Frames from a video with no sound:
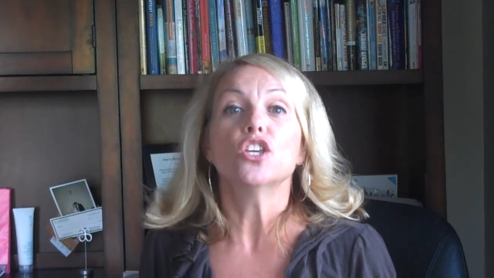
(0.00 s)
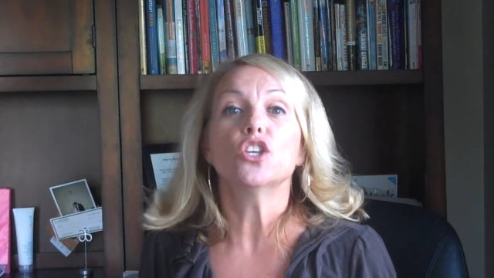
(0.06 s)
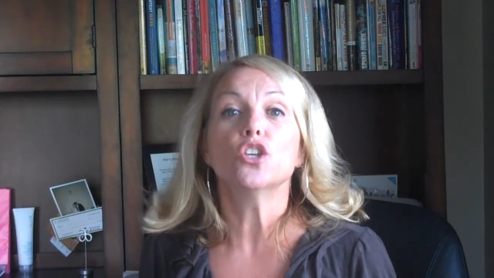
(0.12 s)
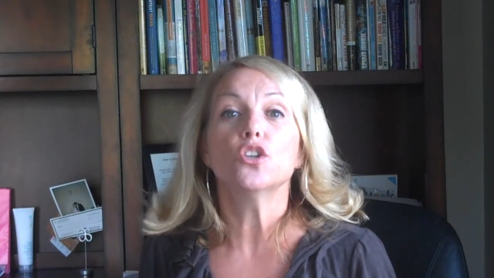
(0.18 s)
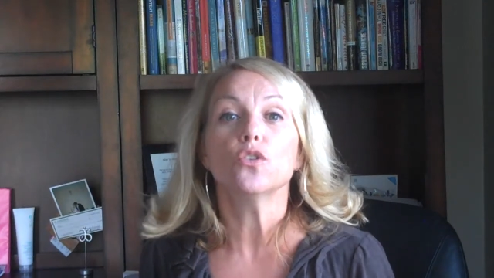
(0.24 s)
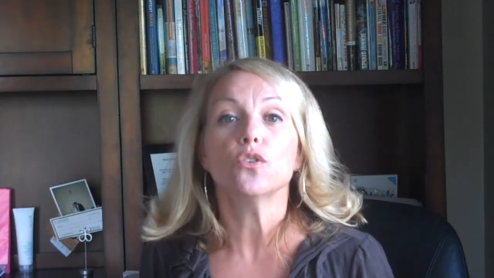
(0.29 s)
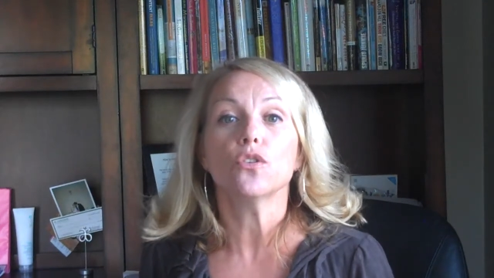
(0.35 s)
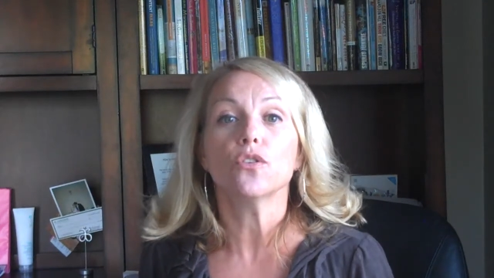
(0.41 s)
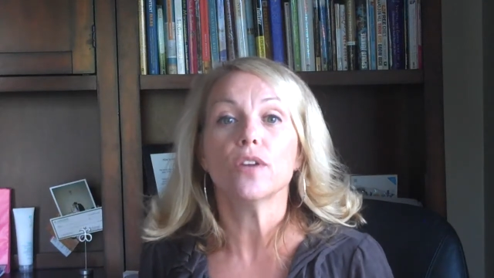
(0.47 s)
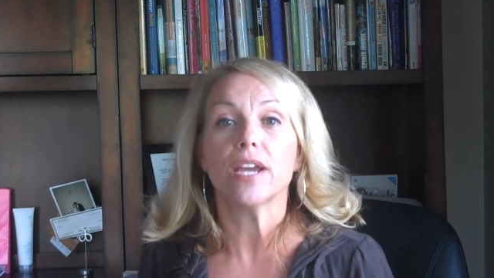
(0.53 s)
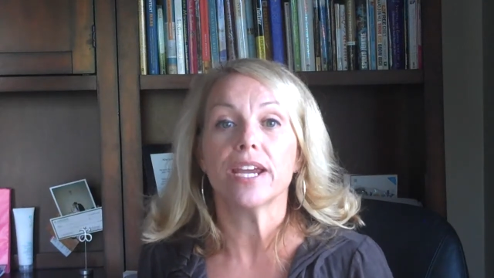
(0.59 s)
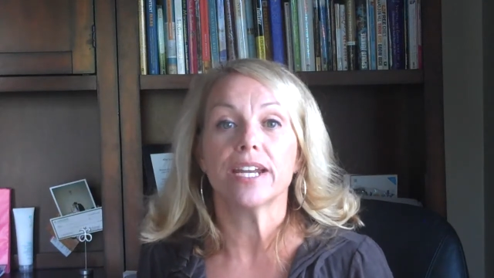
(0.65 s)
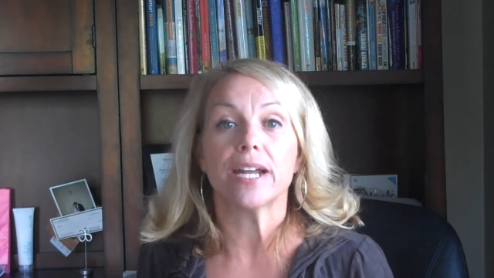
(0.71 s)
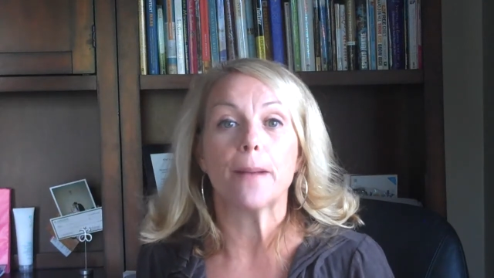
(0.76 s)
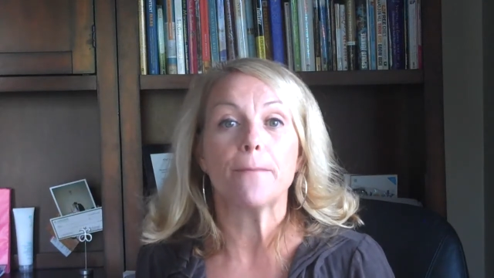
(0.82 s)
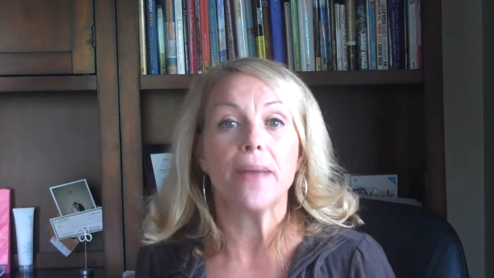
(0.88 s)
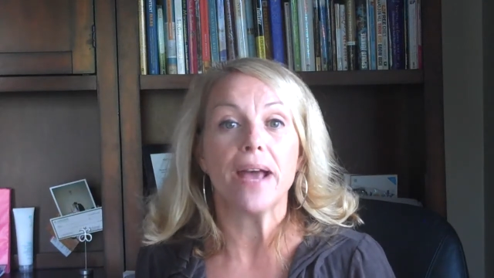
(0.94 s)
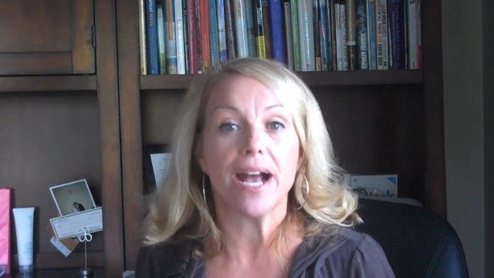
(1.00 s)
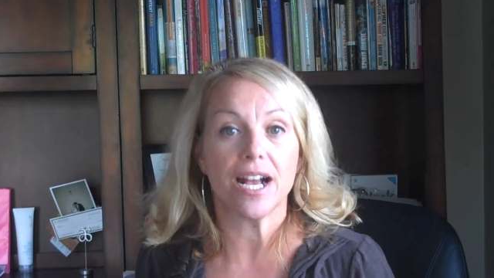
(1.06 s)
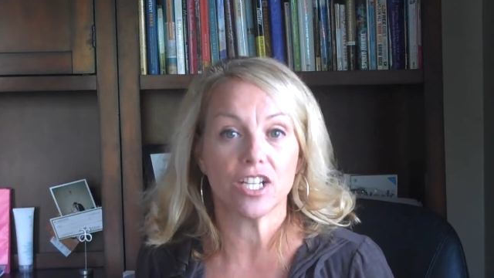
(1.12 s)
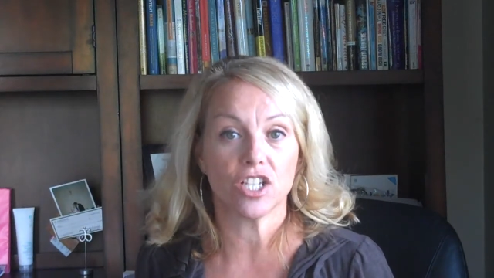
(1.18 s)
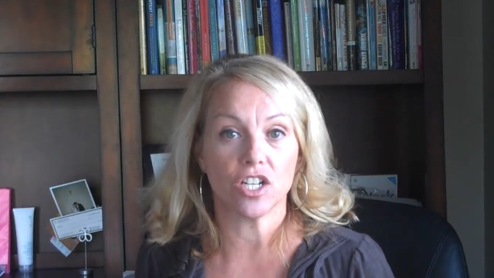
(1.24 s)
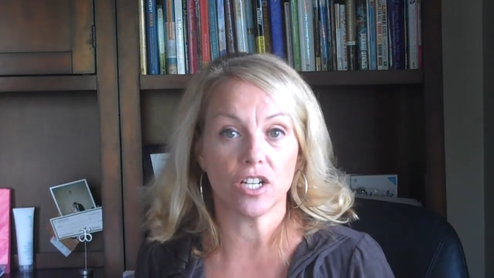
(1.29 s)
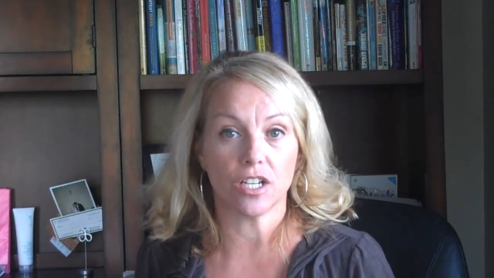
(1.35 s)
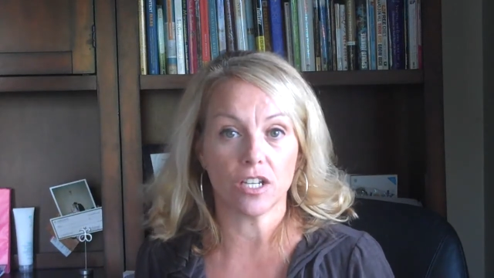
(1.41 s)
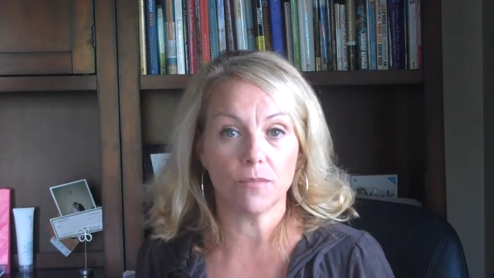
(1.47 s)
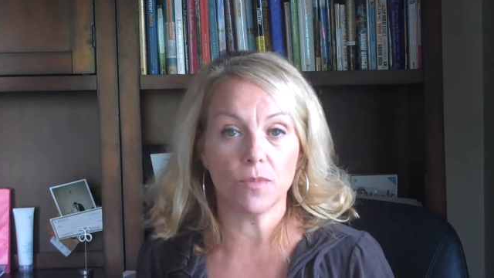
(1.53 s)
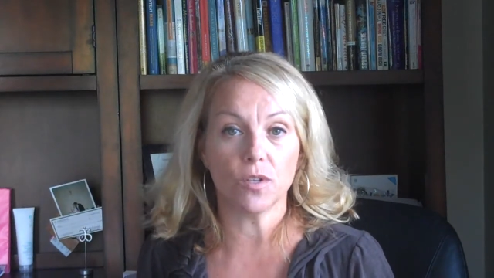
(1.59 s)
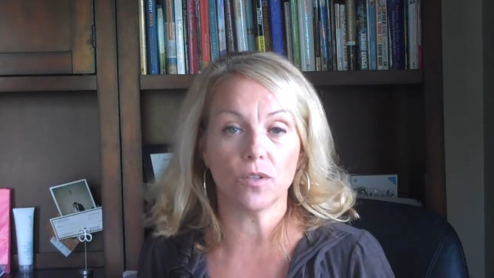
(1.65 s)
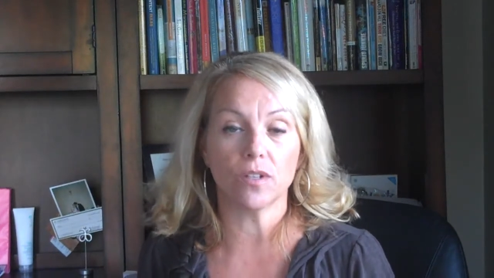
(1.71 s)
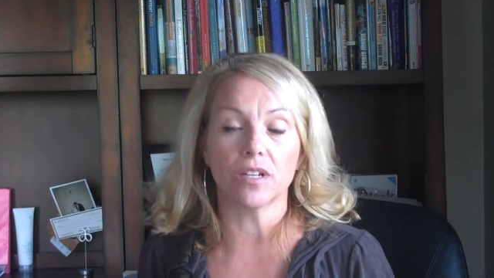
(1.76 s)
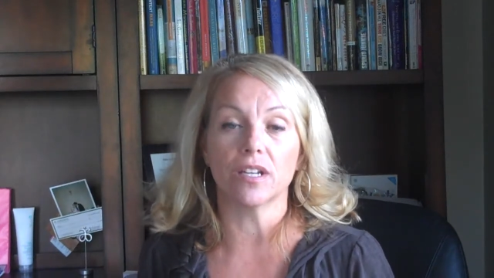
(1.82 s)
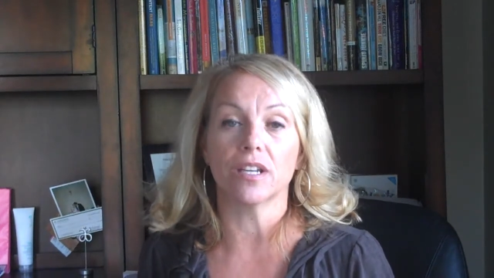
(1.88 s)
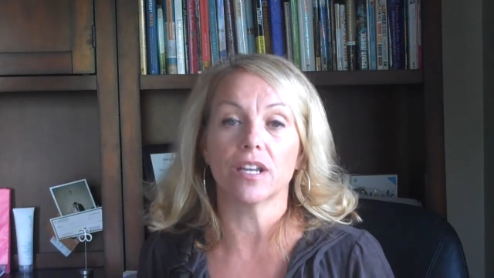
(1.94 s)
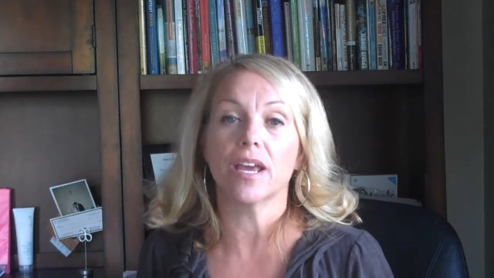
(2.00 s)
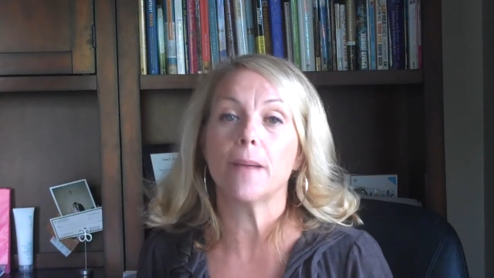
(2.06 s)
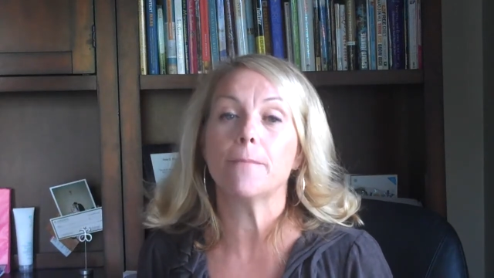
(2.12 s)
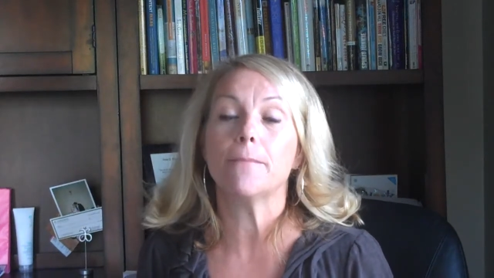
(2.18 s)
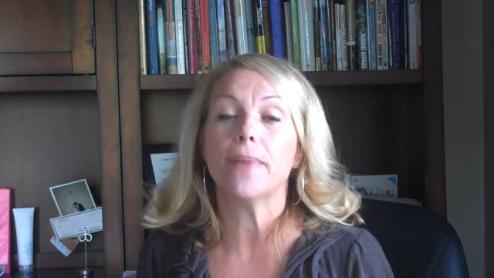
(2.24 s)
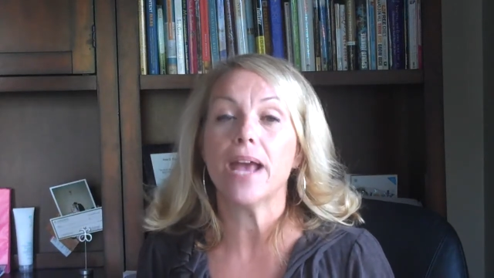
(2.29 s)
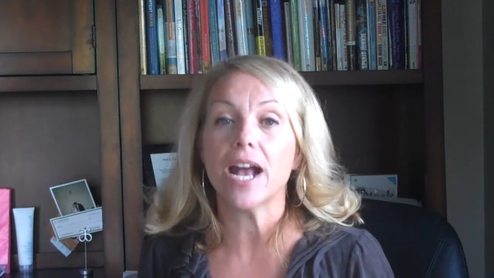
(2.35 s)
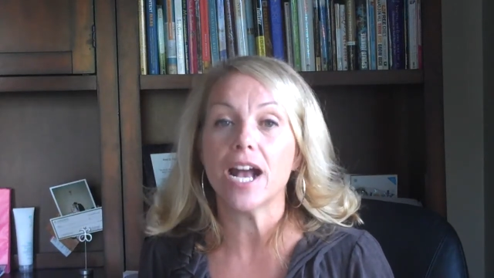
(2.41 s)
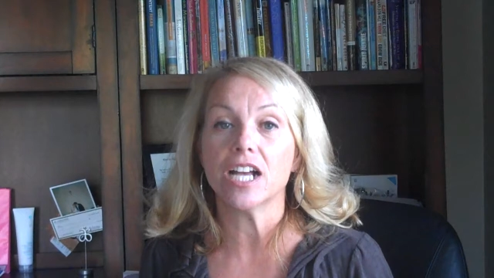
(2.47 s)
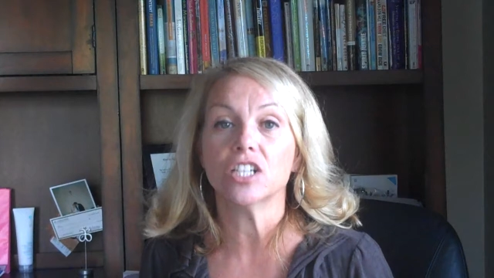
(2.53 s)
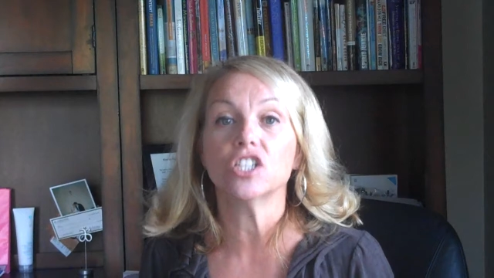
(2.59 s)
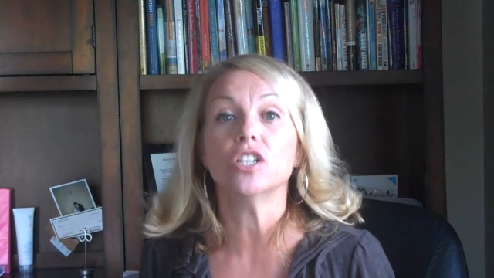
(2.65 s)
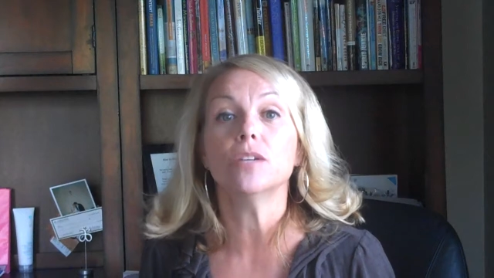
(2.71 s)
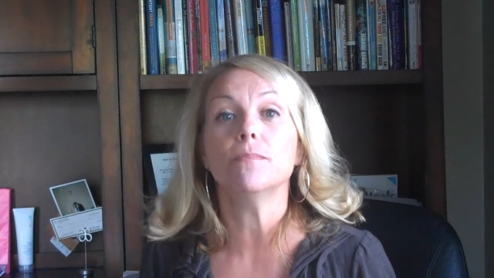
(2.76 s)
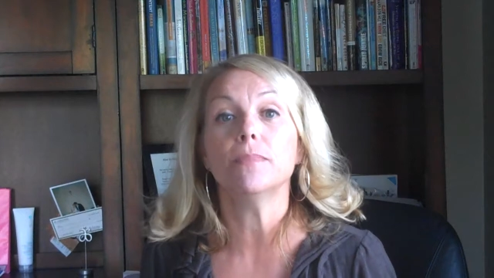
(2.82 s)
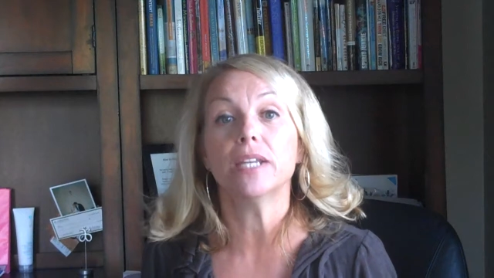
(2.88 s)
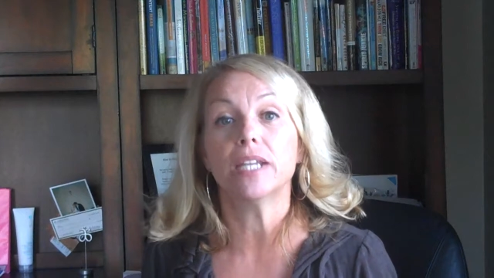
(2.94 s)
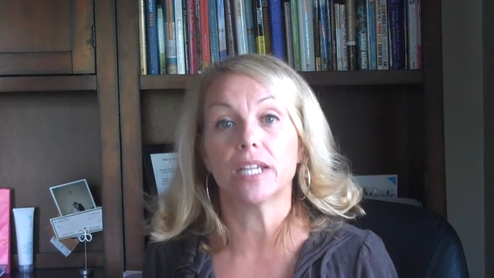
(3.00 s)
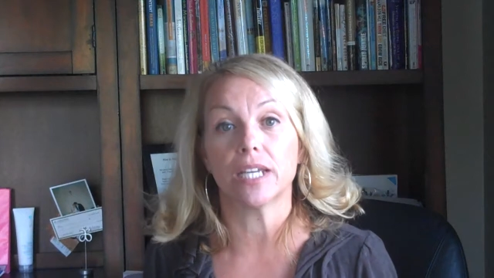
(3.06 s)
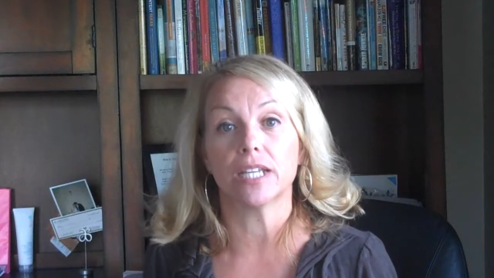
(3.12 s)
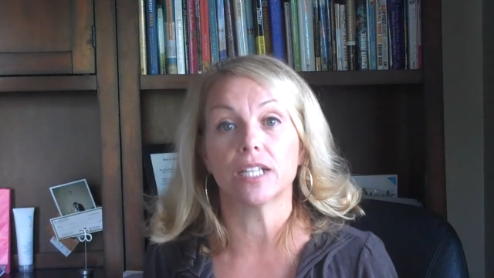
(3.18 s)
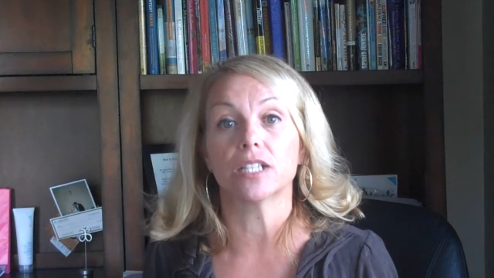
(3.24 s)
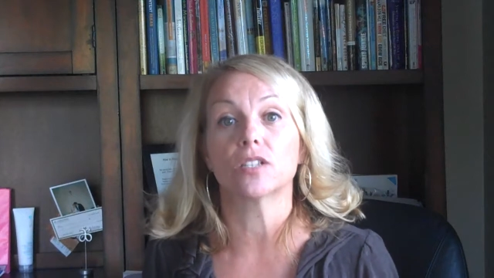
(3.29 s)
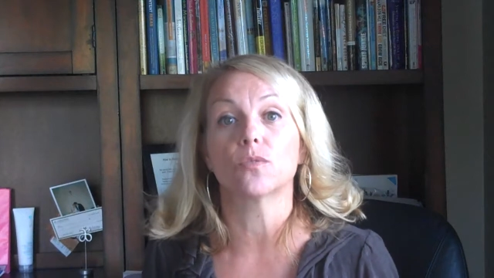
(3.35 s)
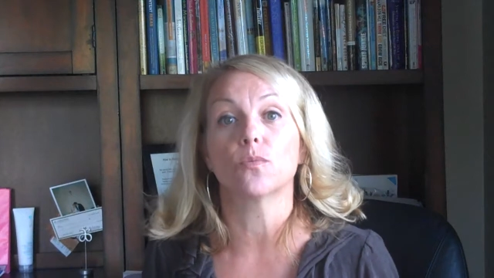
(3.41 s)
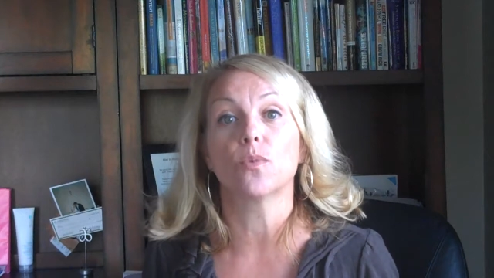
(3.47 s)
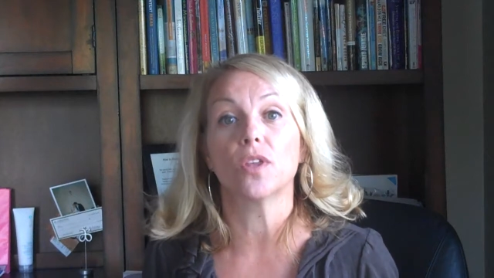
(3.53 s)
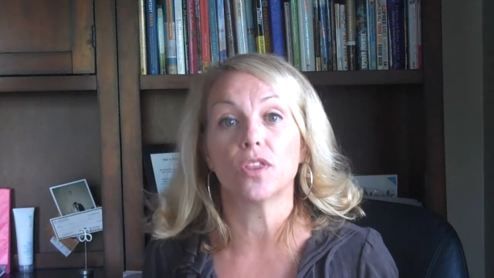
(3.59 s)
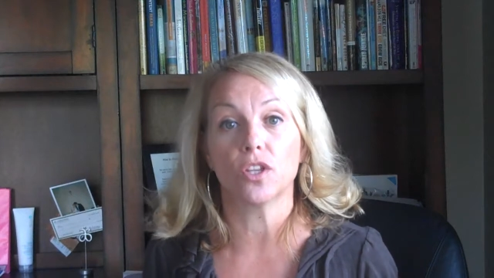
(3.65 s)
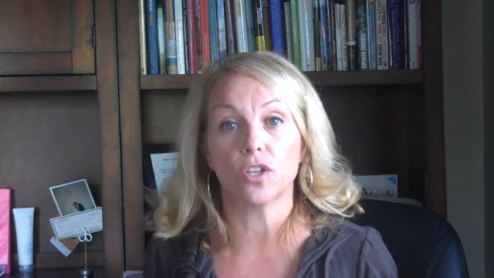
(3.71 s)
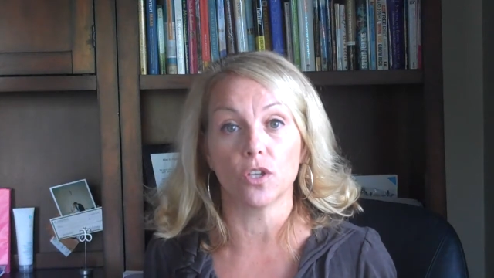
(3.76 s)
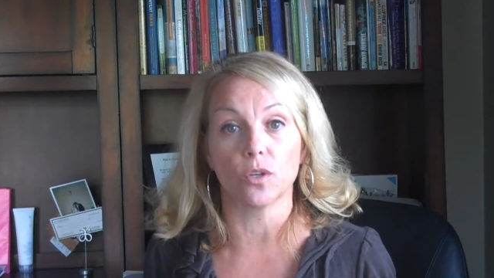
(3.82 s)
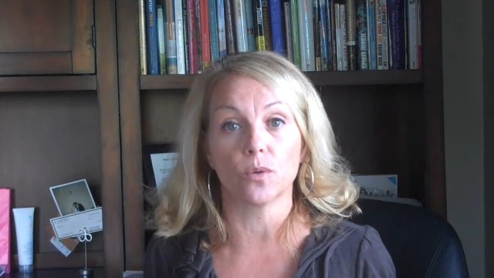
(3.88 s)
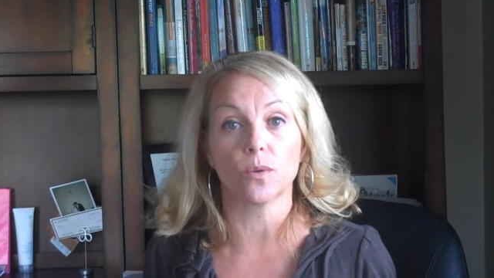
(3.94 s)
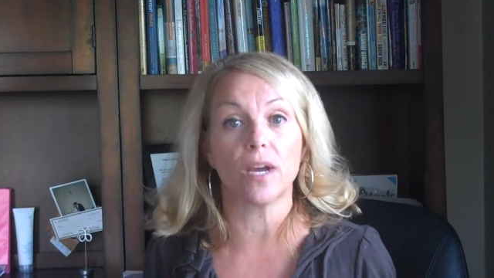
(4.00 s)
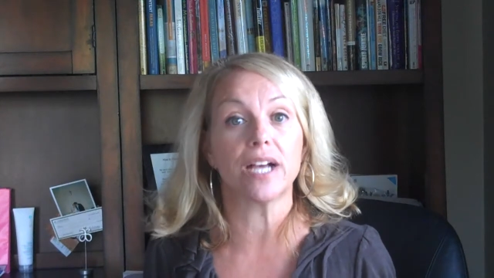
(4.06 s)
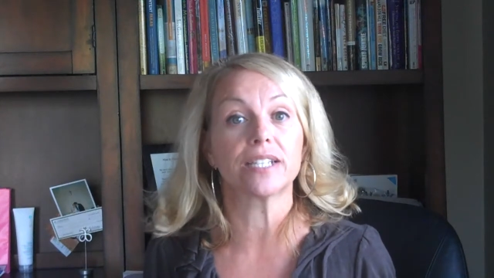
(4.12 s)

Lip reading: You create a passionate community, and passion begins with you.